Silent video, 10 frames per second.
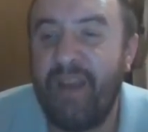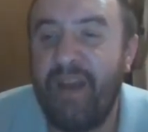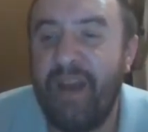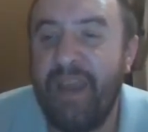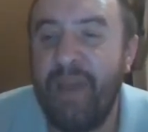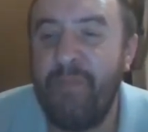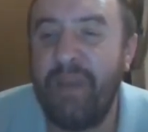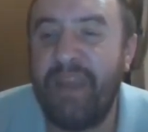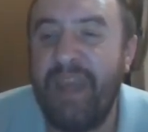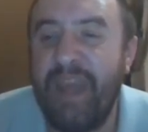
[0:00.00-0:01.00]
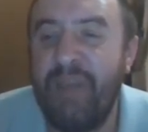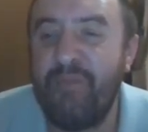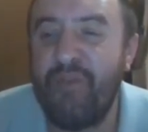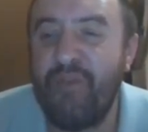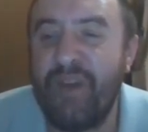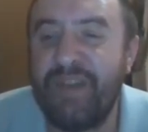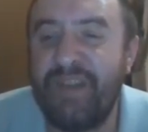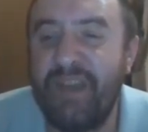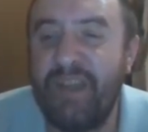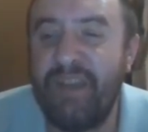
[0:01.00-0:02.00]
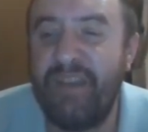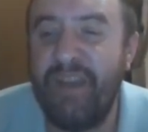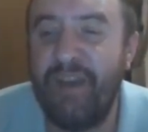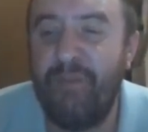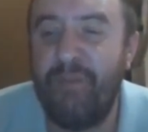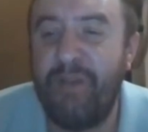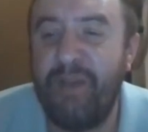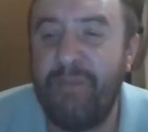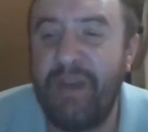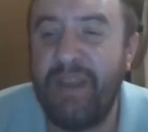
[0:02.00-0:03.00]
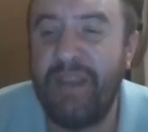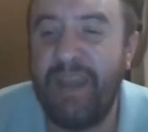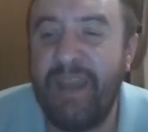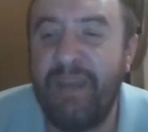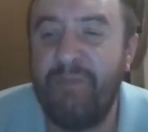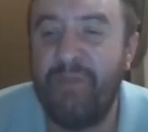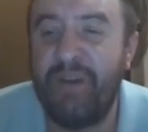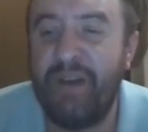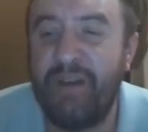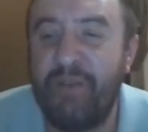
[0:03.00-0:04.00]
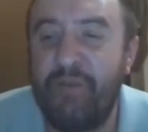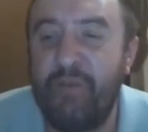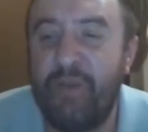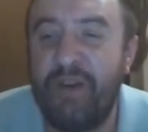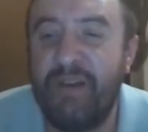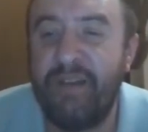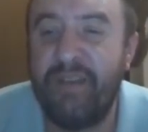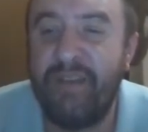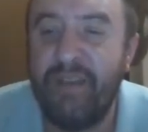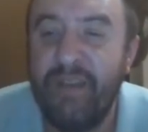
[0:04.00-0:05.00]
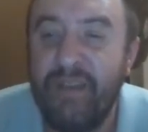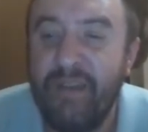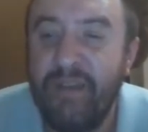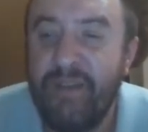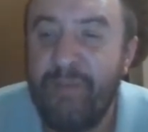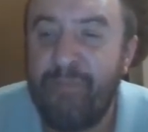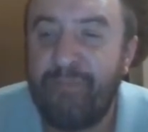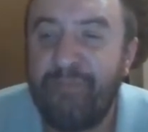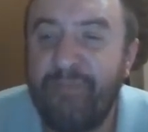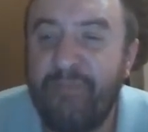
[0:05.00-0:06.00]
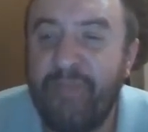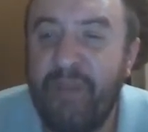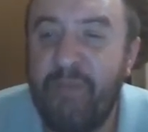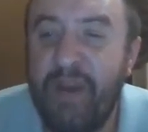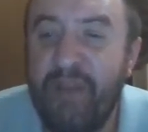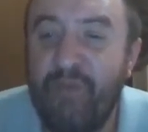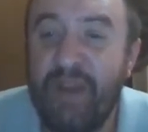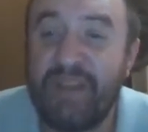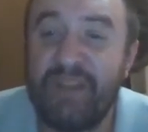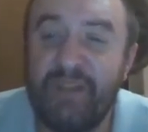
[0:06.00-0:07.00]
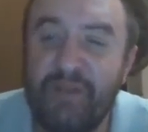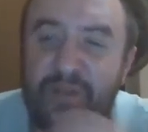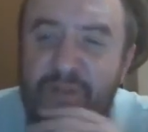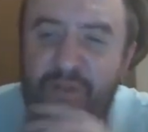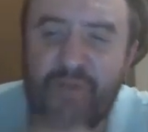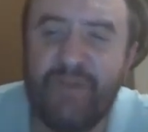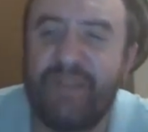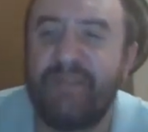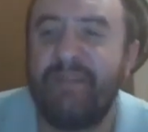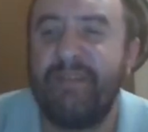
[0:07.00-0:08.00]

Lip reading: I am a gamer, as you can tell by my name, but I don't want my wrestlers.